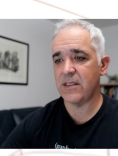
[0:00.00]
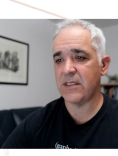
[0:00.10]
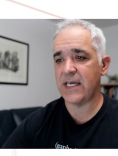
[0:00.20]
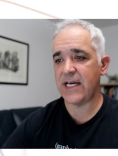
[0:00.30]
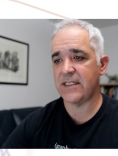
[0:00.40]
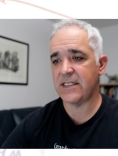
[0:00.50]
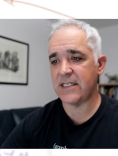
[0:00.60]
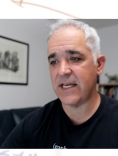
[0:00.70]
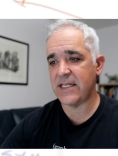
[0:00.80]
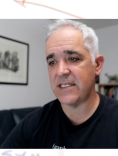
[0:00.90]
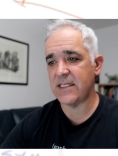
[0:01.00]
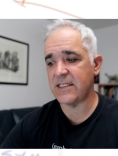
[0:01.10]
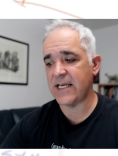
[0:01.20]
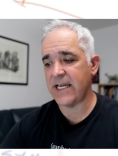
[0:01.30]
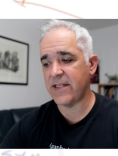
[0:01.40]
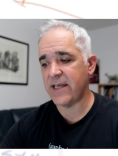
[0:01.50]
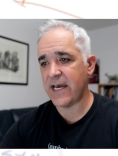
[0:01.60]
neck designs inside of